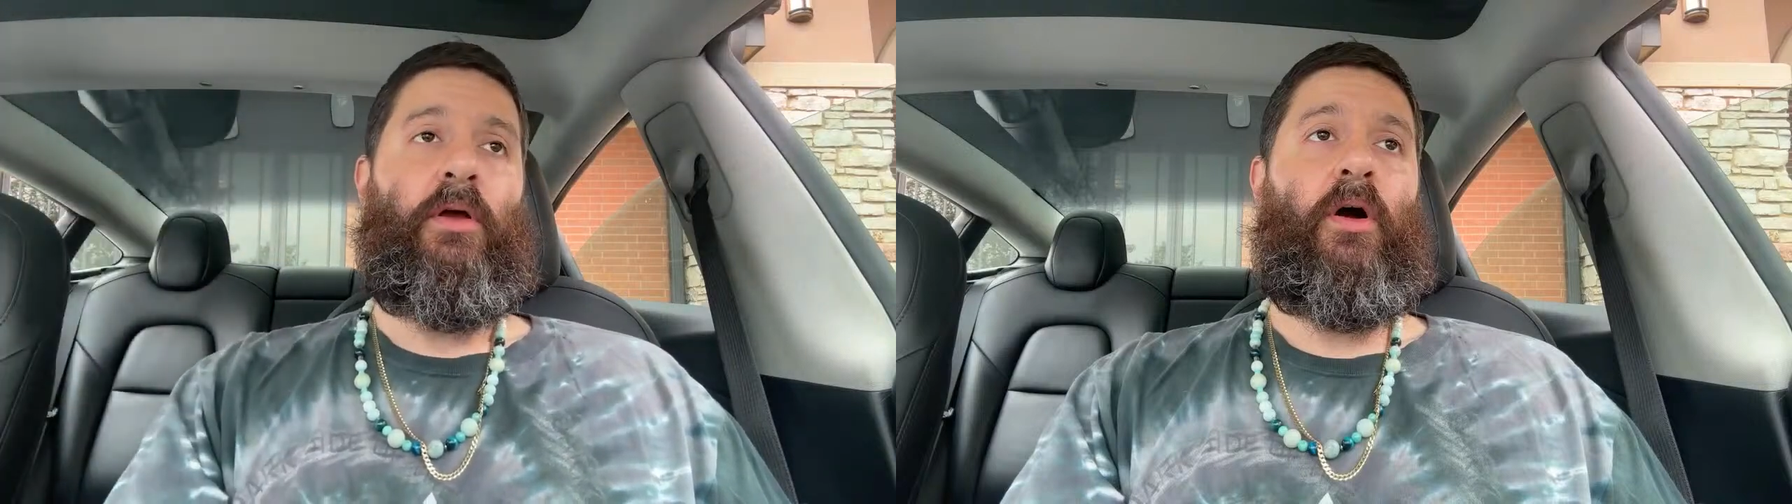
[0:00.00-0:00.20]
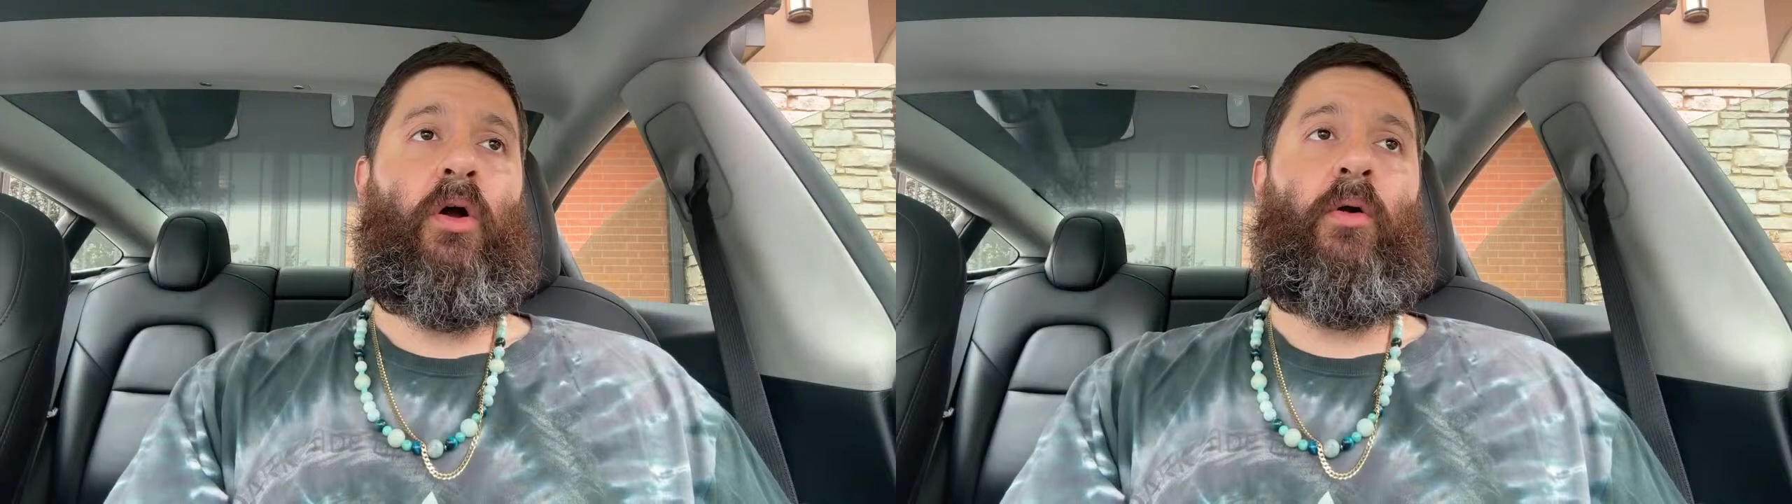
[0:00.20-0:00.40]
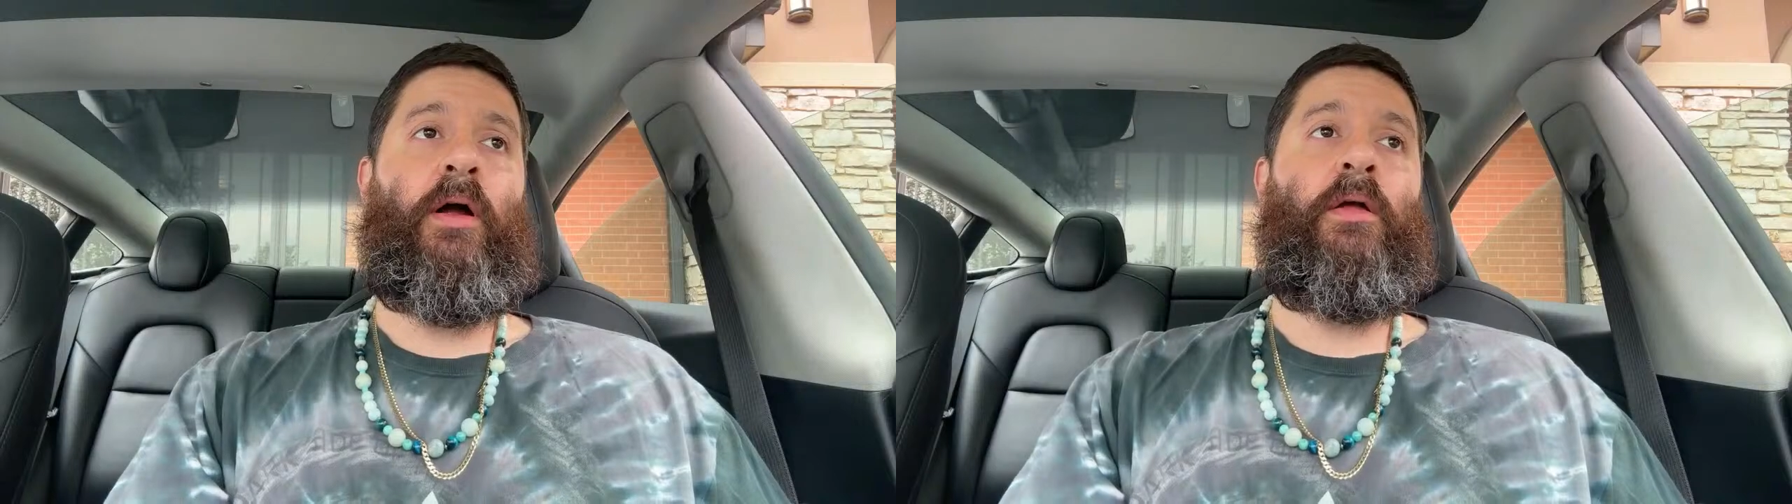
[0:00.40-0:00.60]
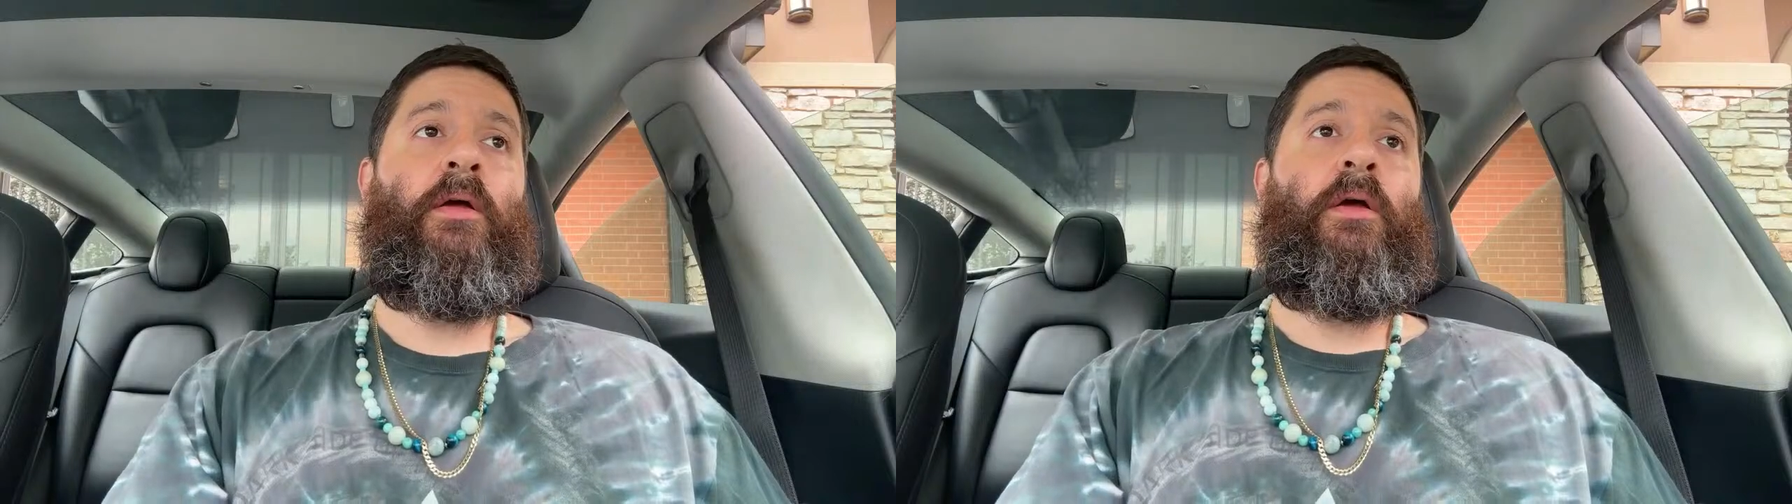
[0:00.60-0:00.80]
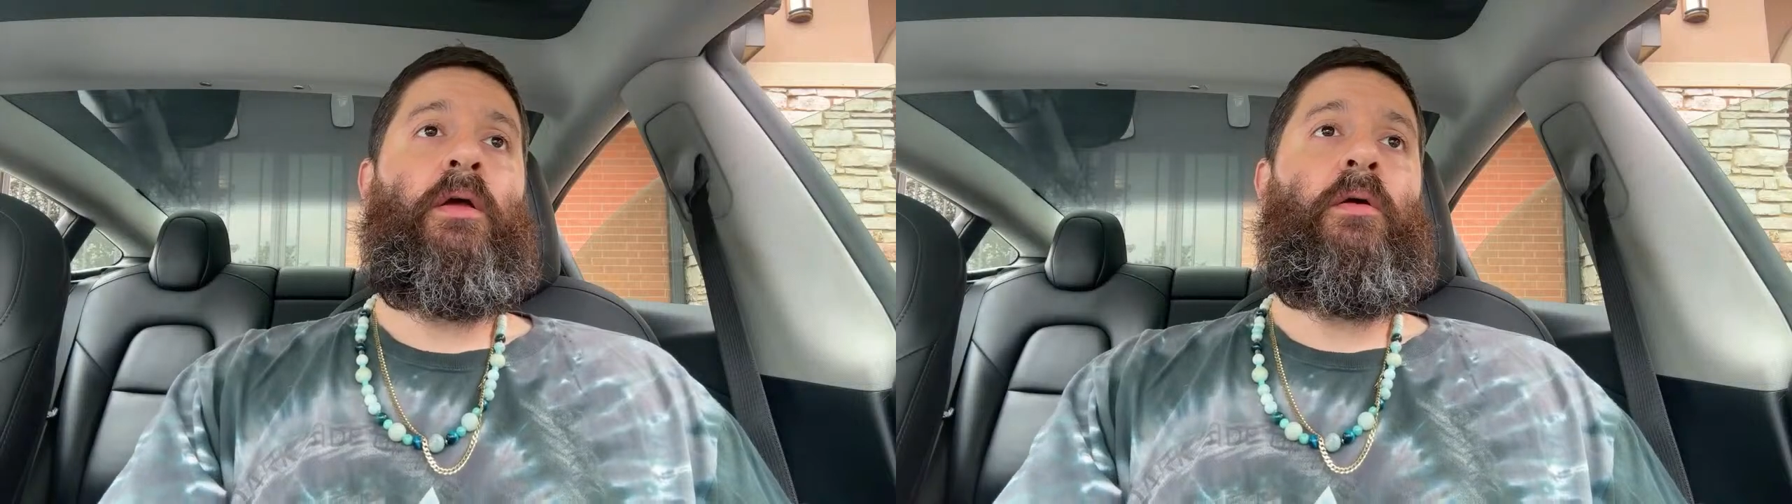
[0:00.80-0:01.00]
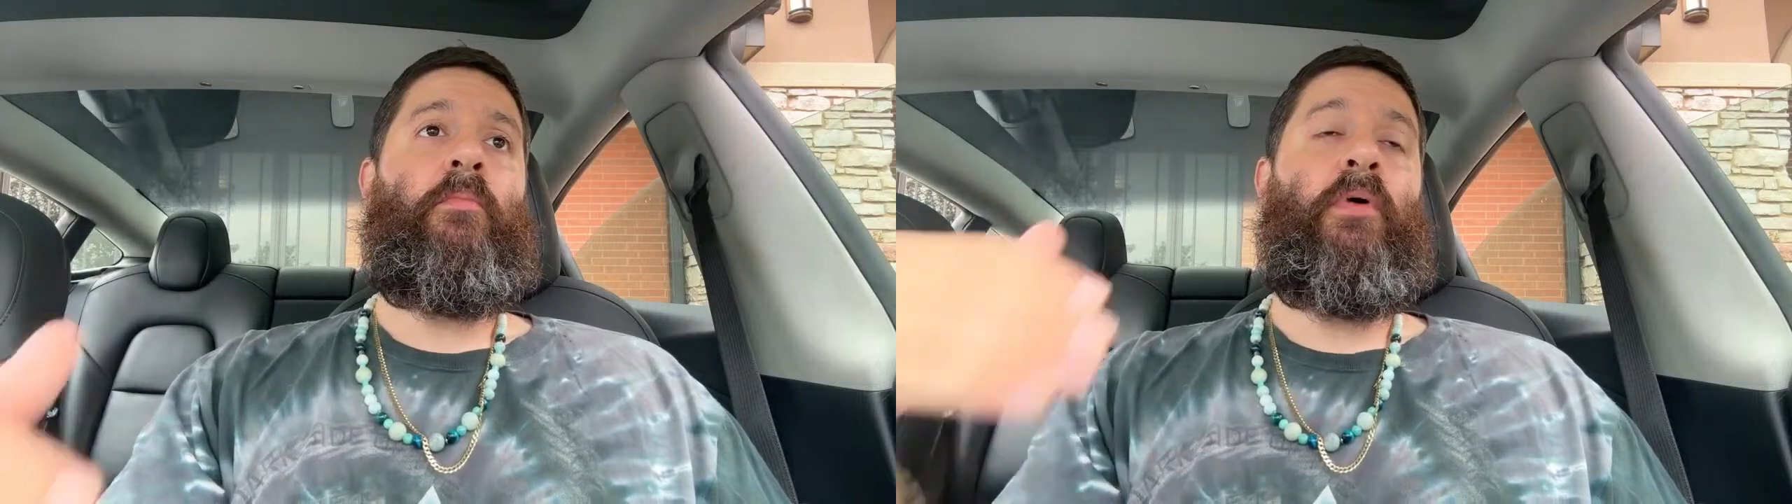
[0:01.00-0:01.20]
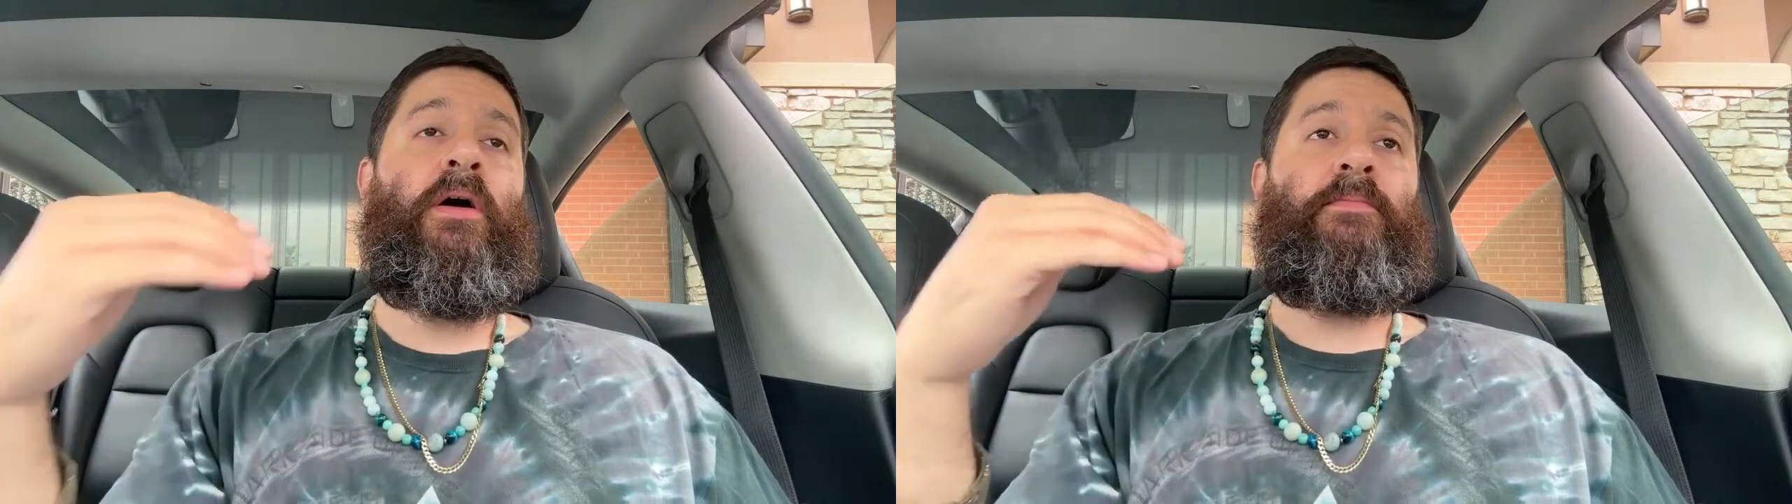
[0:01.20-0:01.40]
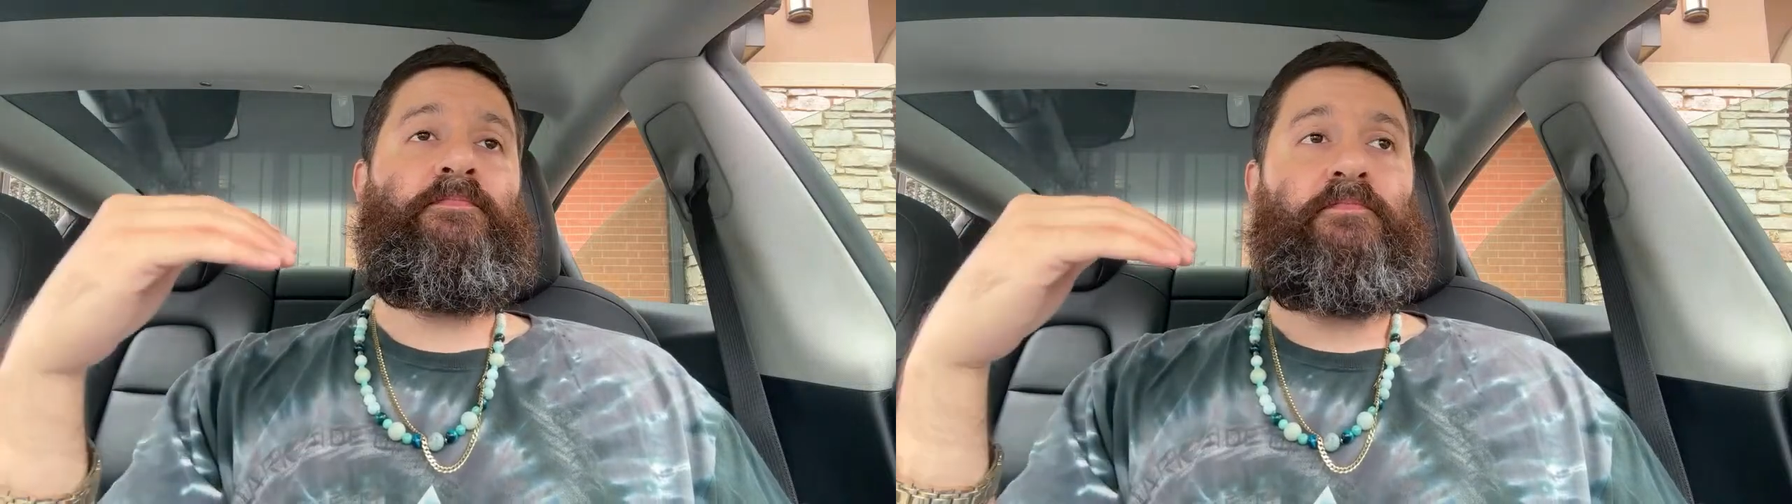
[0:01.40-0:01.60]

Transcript: All right. But